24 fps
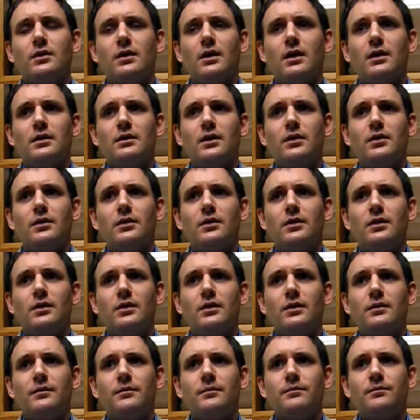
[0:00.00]
another
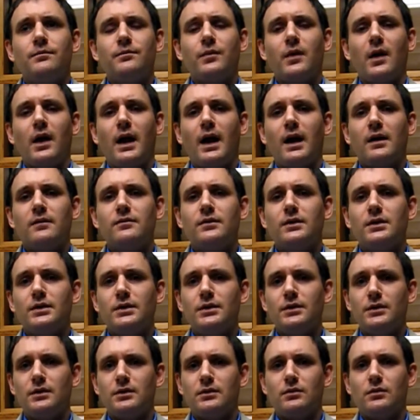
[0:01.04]
half a
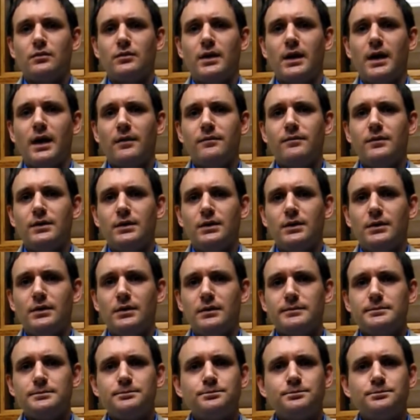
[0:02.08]
year, over half a year,